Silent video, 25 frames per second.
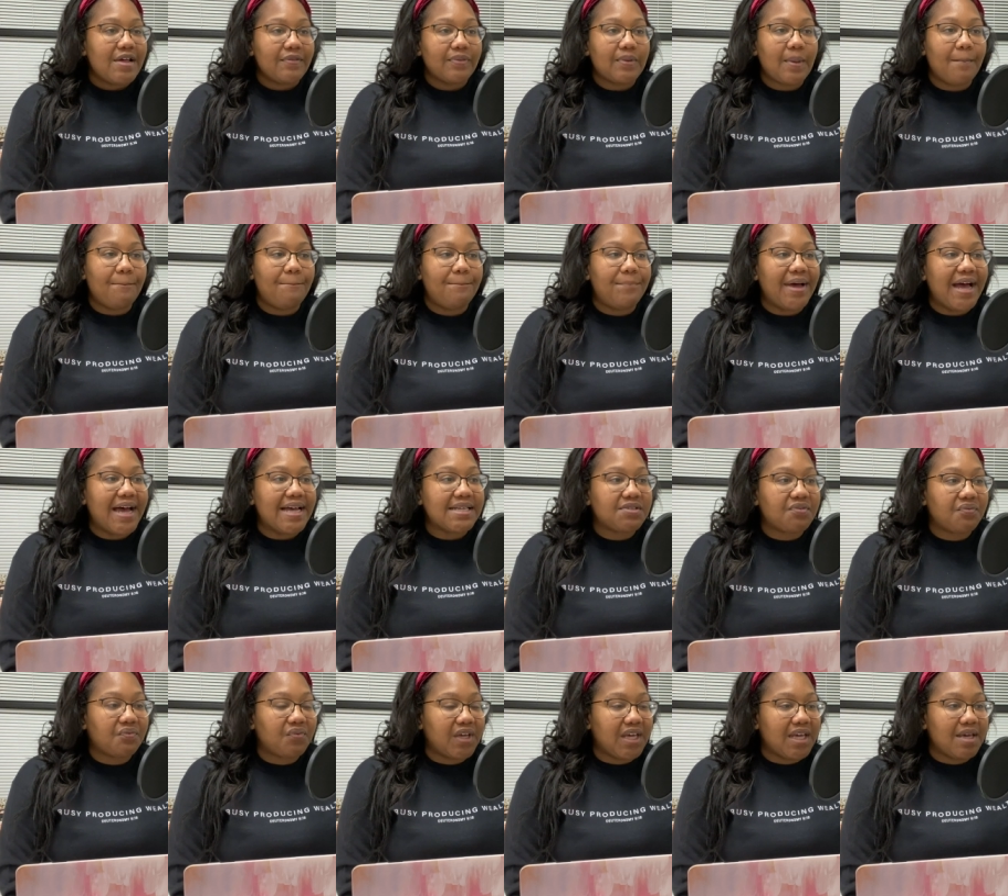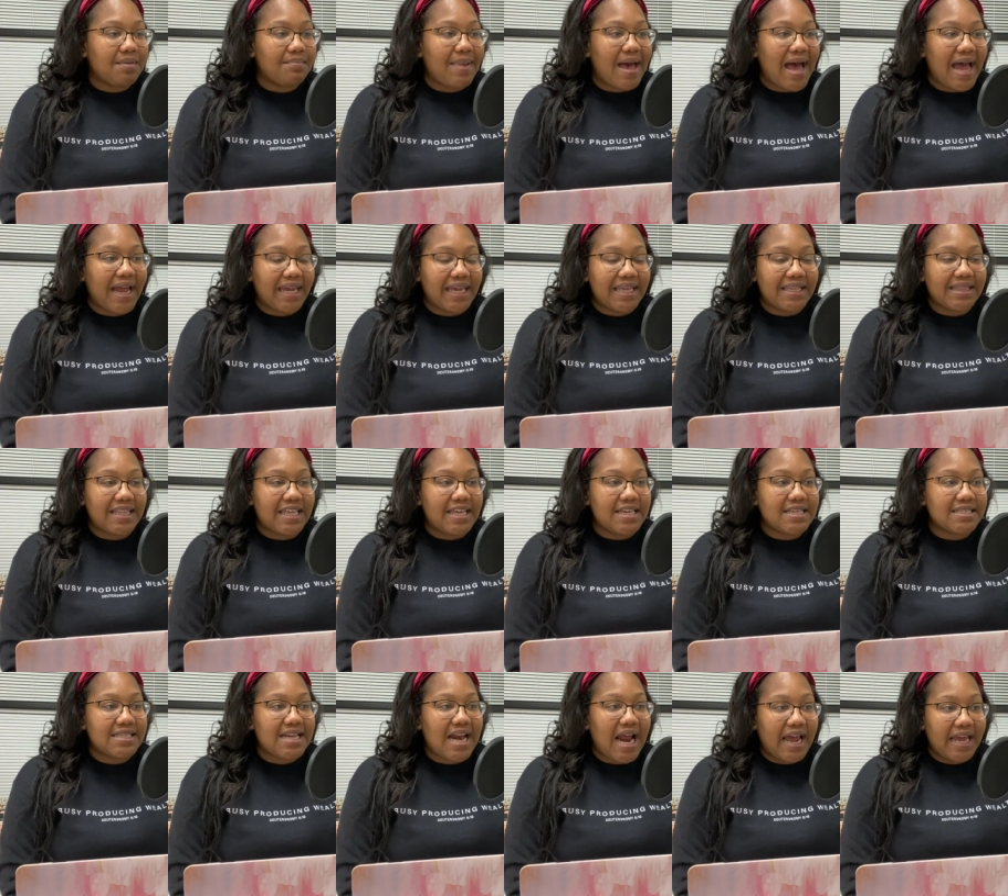The best feedback and
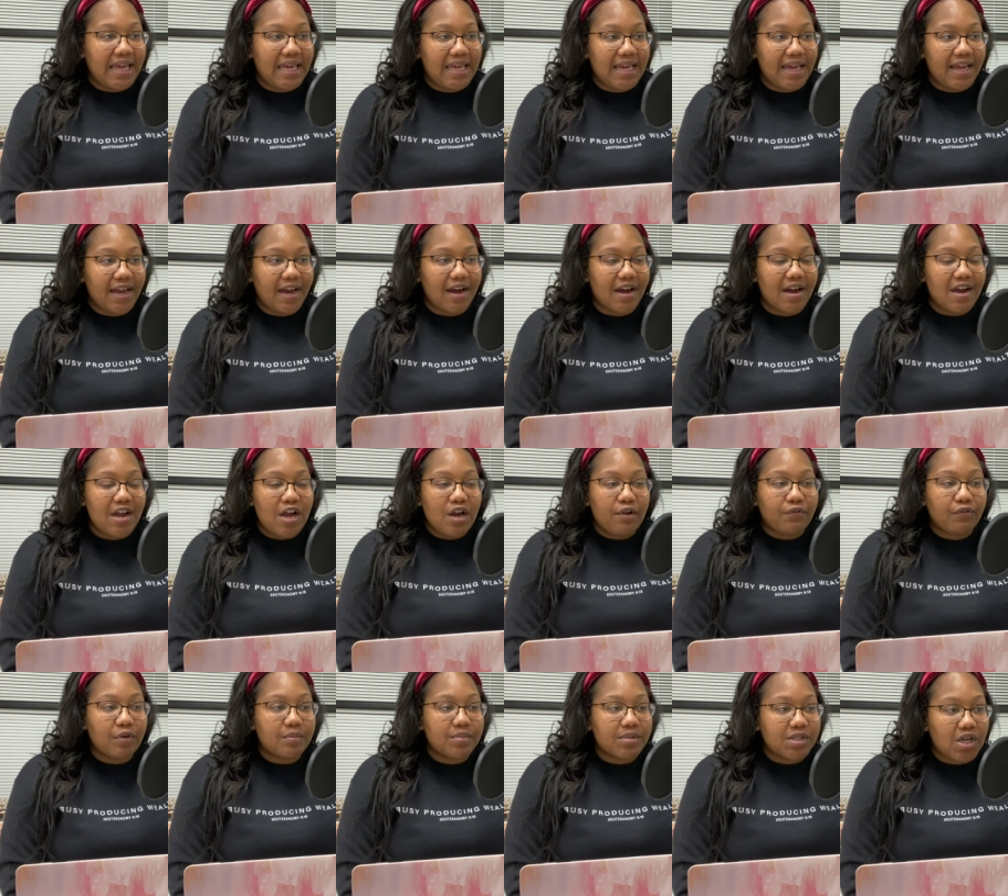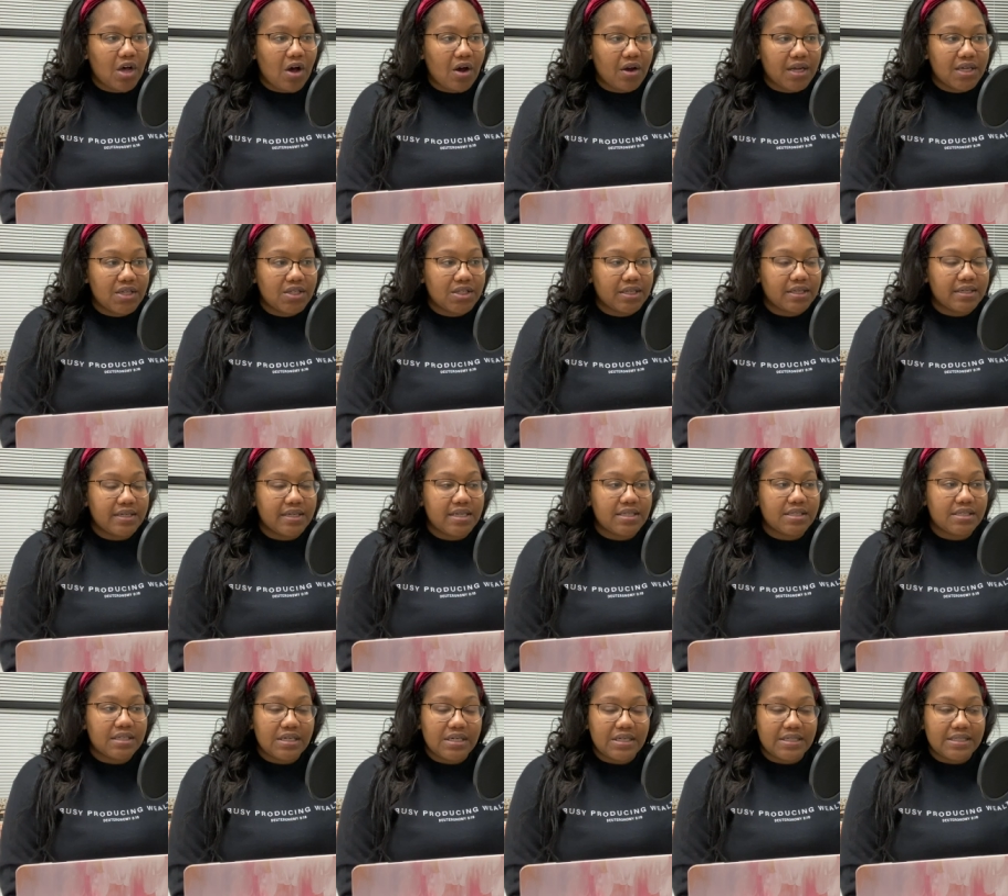things that I hear from talking to
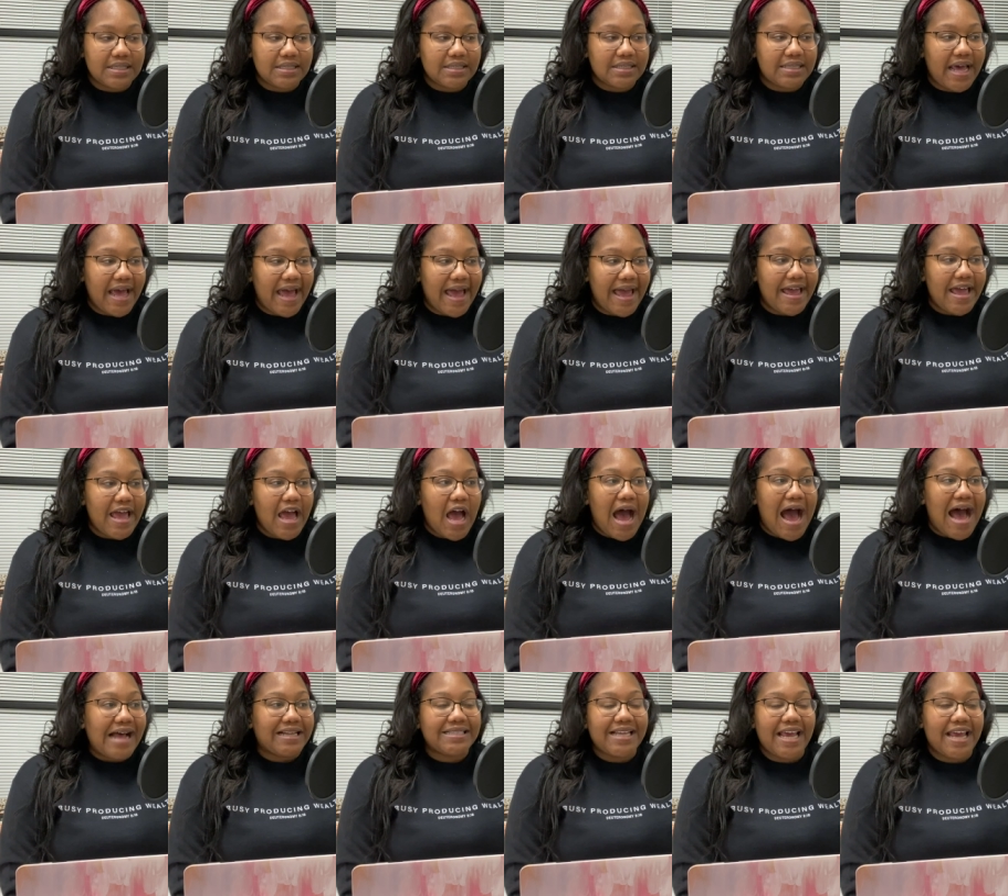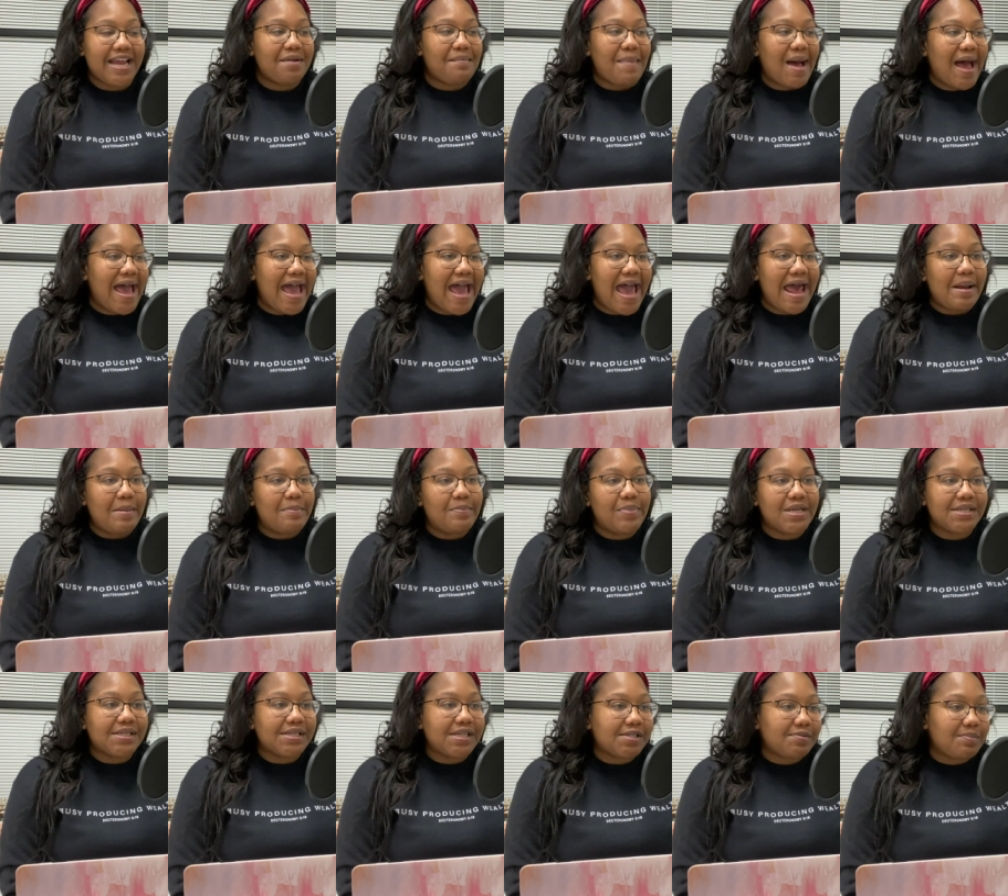listeners is that, Tatum, I had a
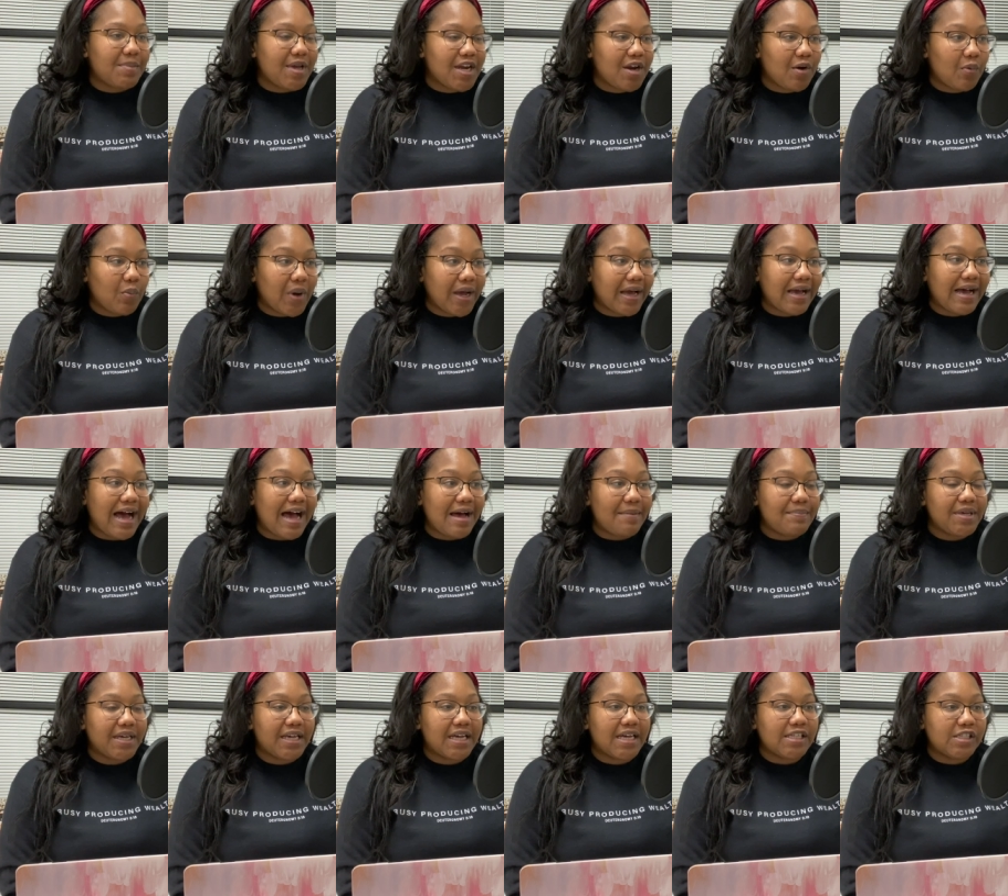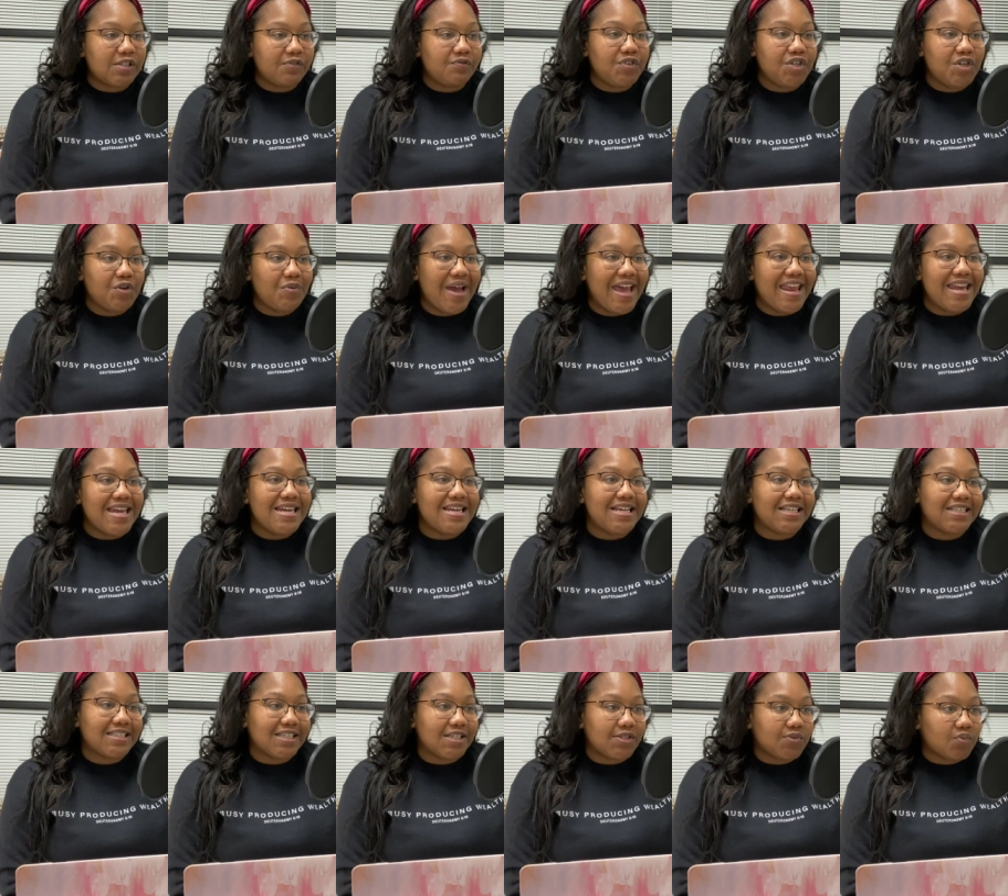business meeting with God because of you and
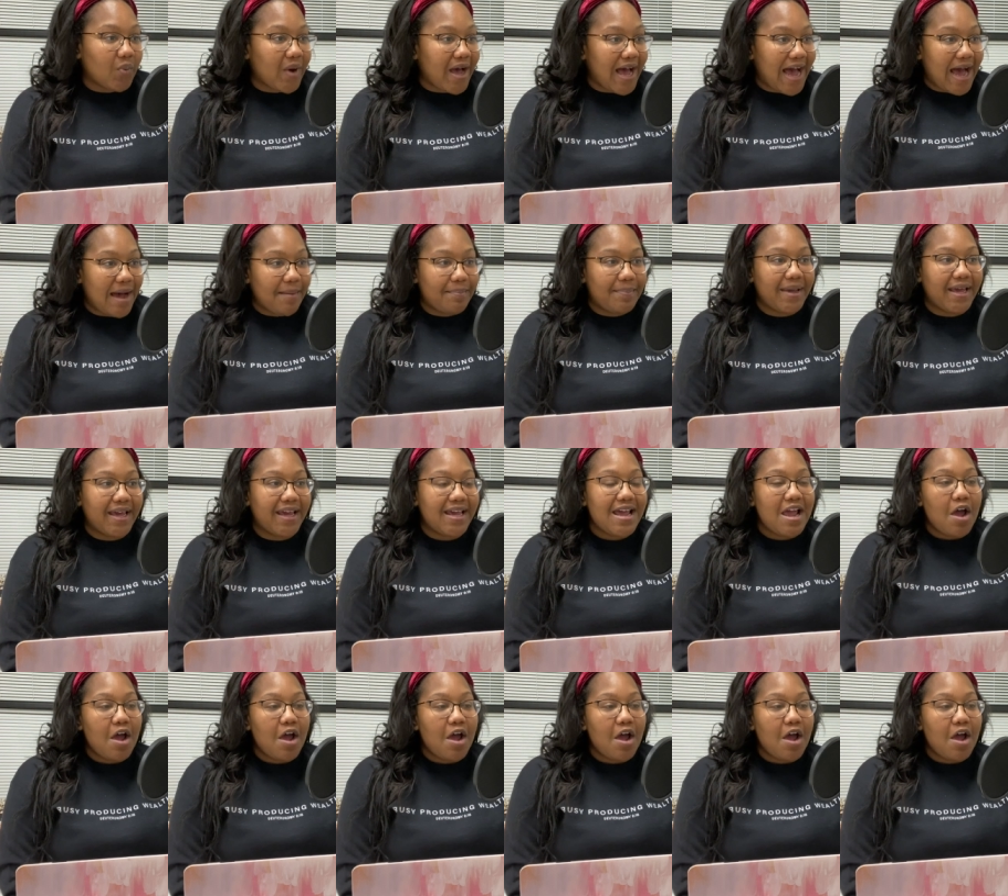this is what happened.